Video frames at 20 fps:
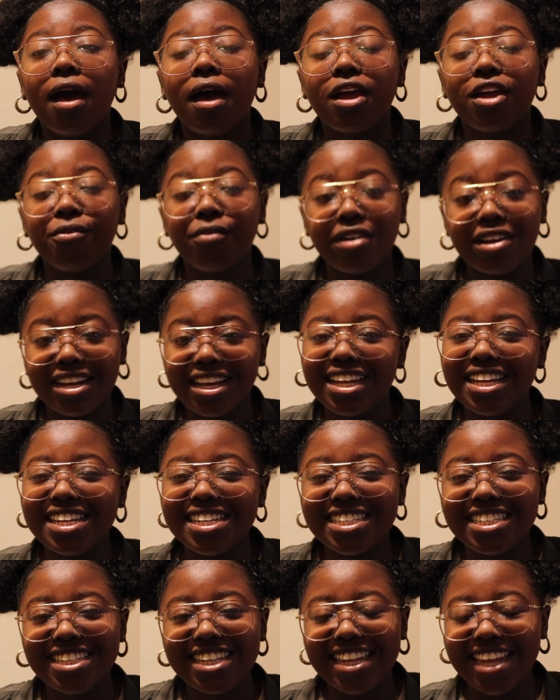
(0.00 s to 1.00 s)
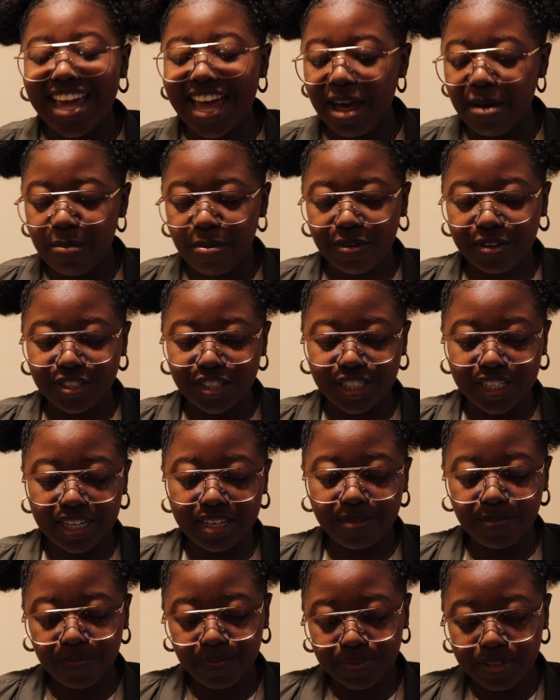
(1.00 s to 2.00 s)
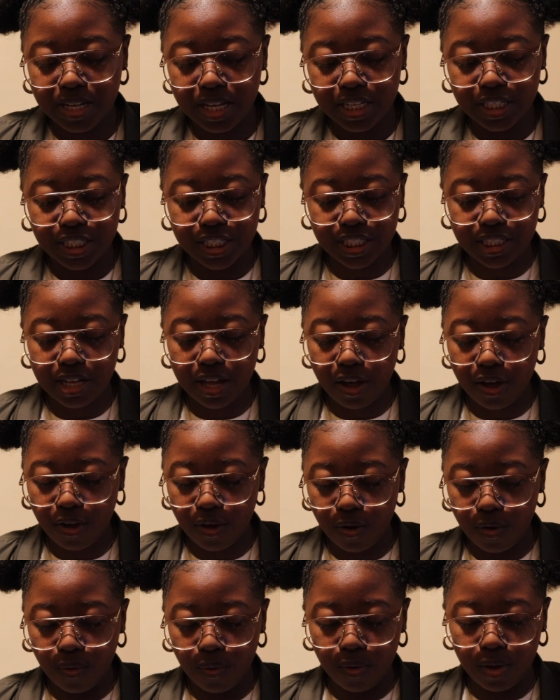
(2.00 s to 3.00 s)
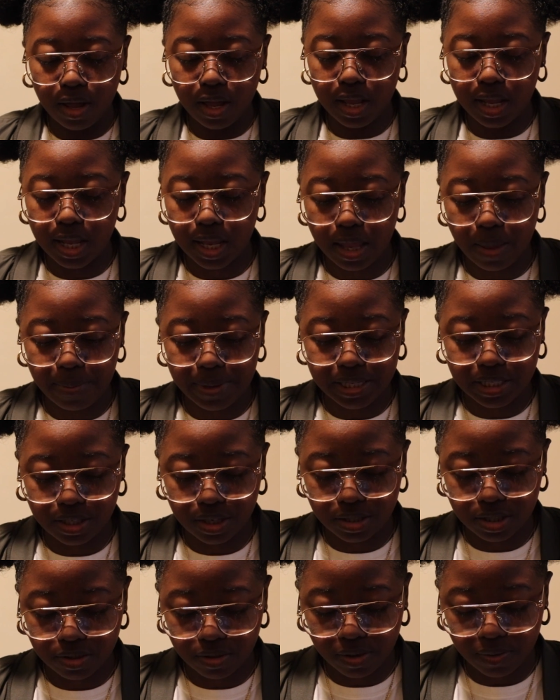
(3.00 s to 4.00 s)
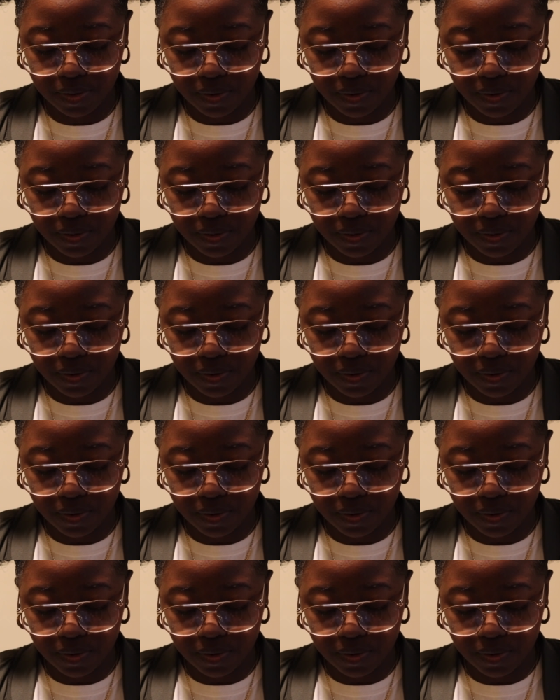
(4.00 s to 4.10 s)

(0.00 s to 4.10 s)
We're going to get into the app portion. So let me start screen